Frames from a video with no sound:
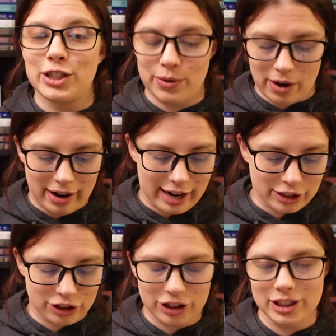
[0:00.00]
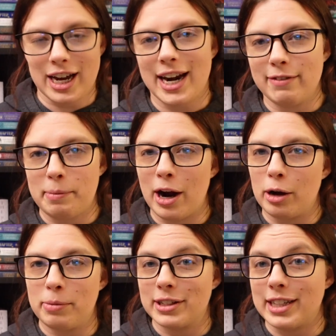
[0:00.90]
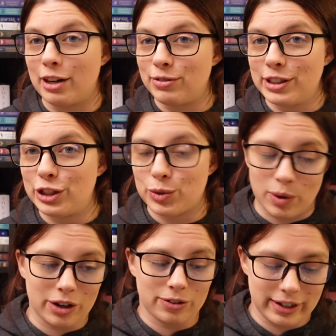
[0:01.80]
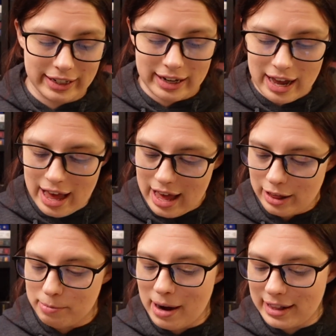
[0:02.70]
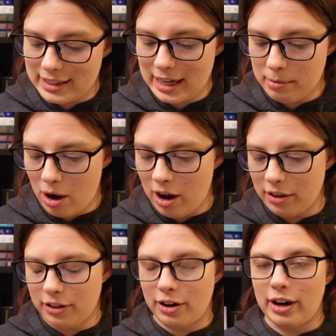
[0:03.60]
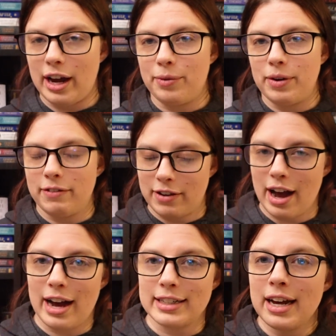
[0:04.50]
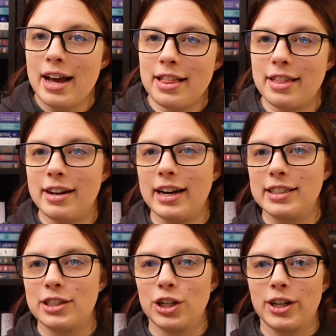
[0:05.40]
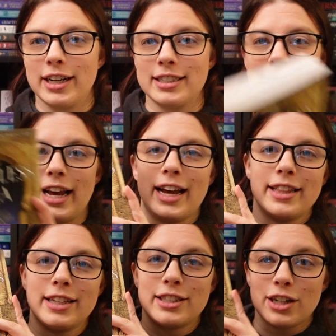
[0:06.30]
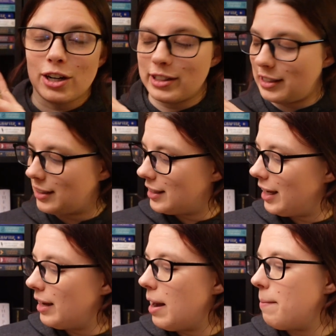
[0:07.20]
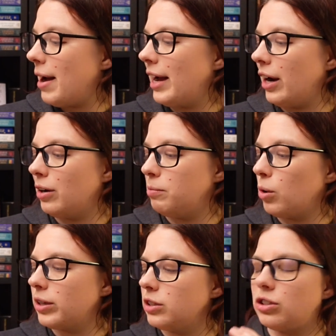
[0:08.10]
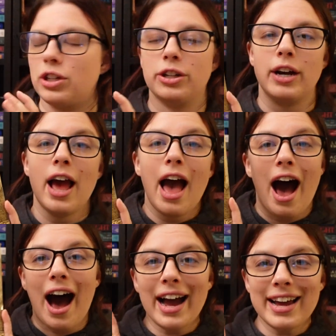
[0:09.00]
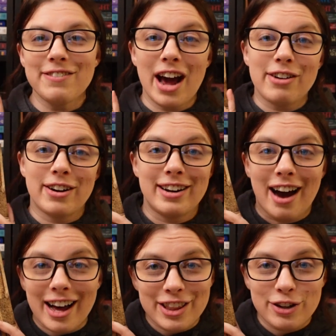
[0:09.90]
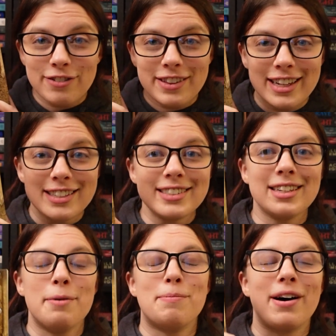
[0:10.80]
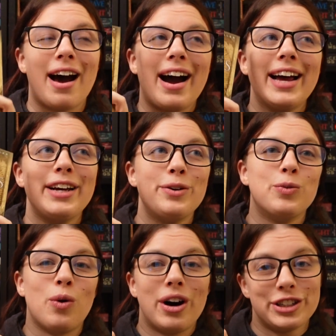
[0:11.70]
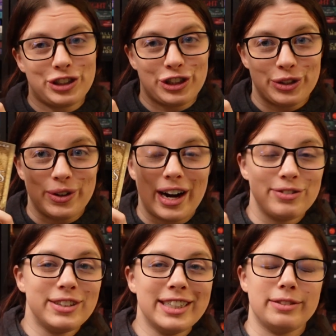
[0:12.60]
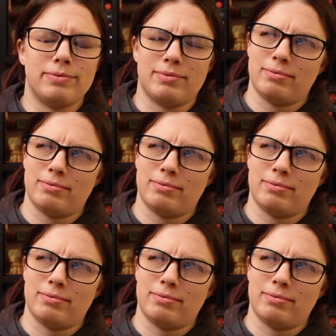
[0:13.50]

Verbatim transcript: two are actually just kind of a pair of books that I really just want to read. They're by the same author, and we've got The Night Circus and The Starless Sea by Erin Morgenstern. I have not read either of these, but I want to. I really